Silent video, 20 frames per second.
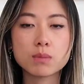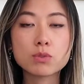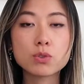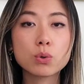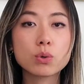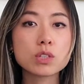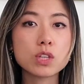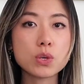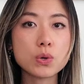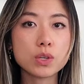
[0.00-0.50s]

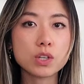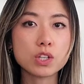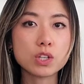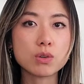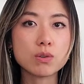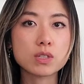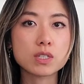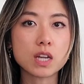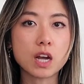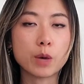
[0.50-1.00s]
tools that you can
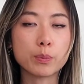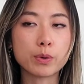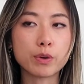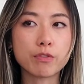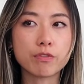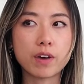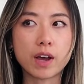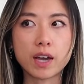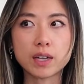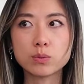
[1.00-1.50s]
use to help you
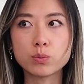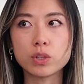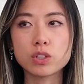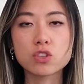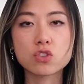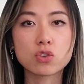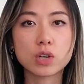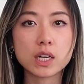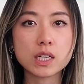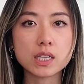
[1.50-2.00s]
find what's
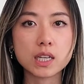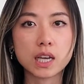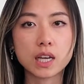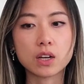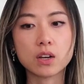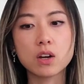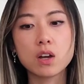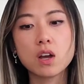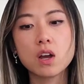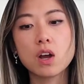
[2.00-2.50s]

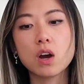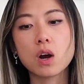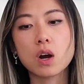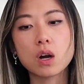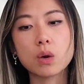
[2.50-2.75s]
trending are